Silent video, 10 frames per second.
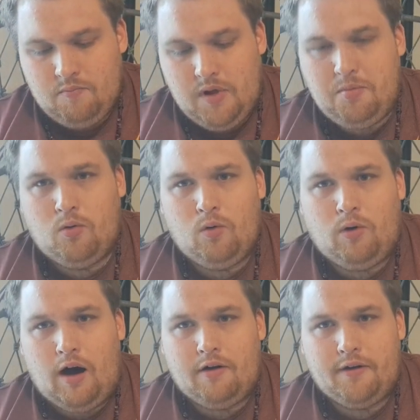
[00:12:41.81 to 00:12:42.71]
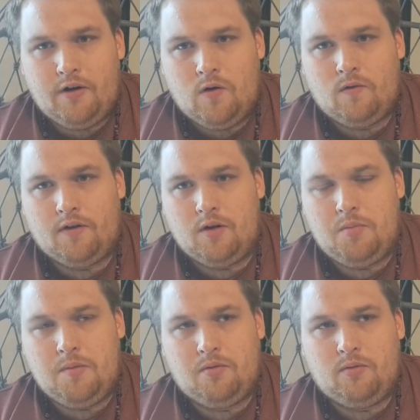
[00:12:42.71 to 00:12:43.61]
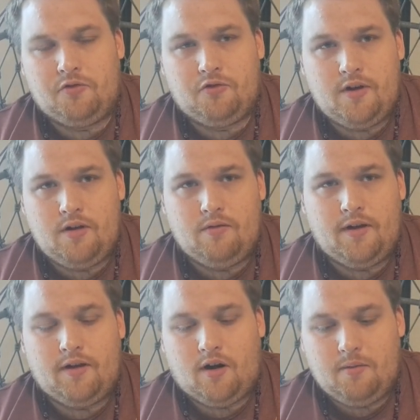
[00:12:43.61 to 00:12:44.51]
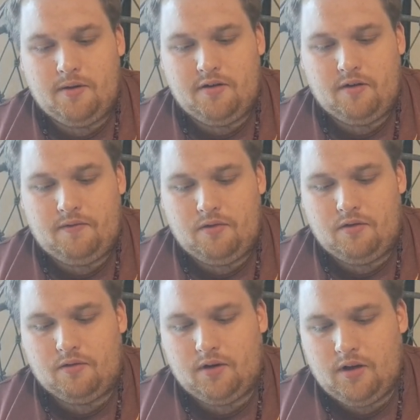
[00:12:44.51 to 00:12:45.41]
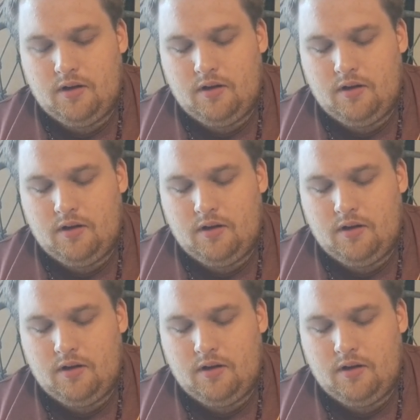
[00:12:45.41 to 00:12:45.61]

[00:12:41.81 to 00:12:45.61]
People will walk right over you. People will treat you like garbage if you don't.